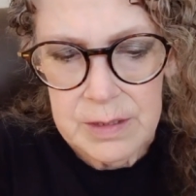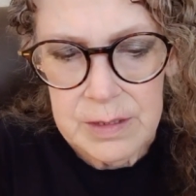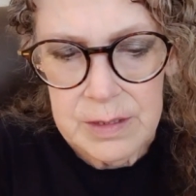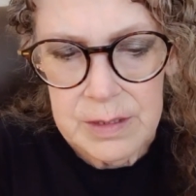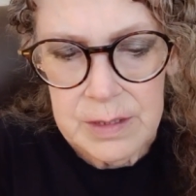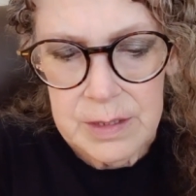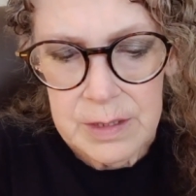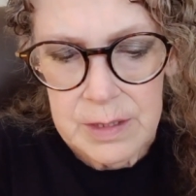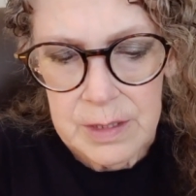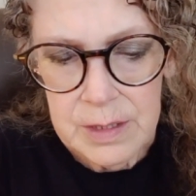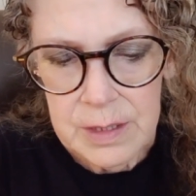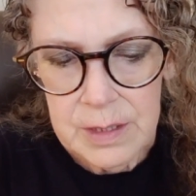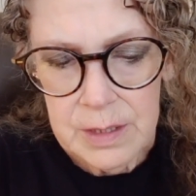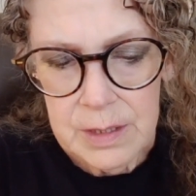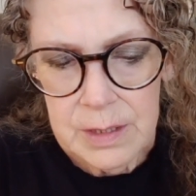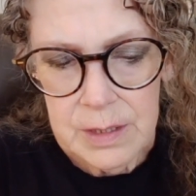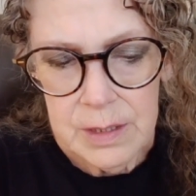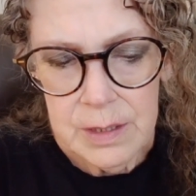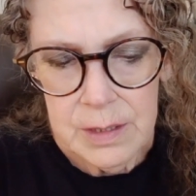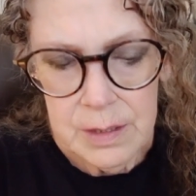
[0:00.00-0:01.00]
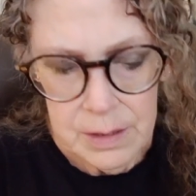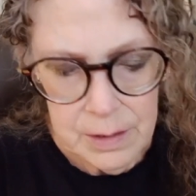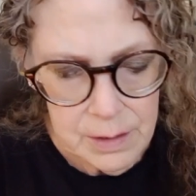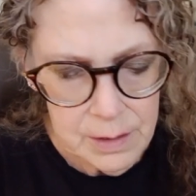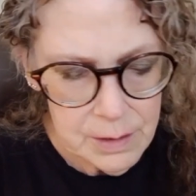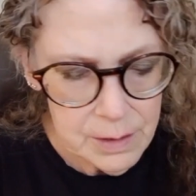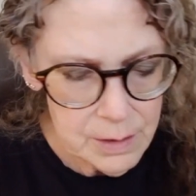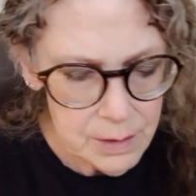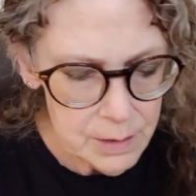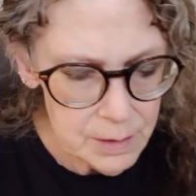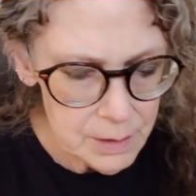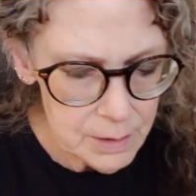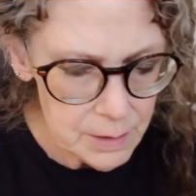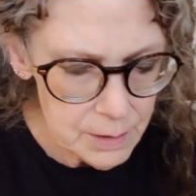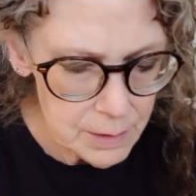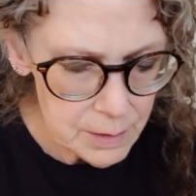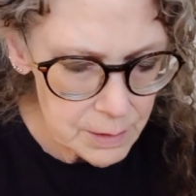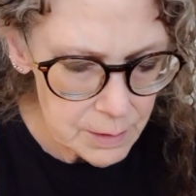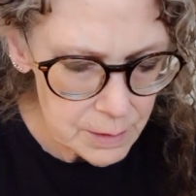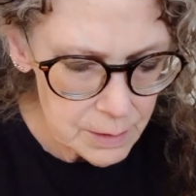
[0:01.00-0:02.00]

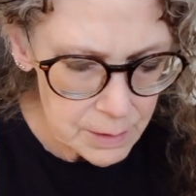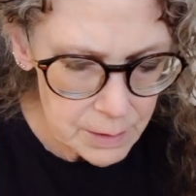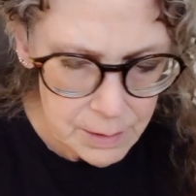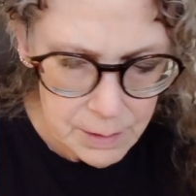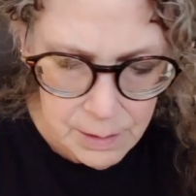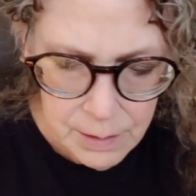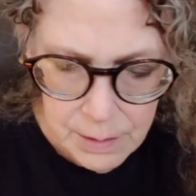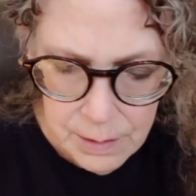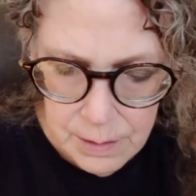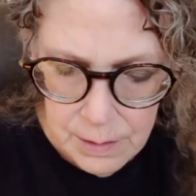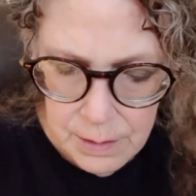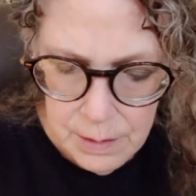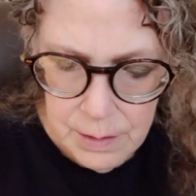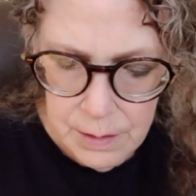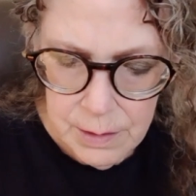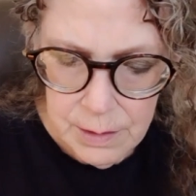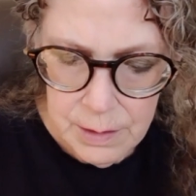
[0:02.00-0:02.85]
[no speech]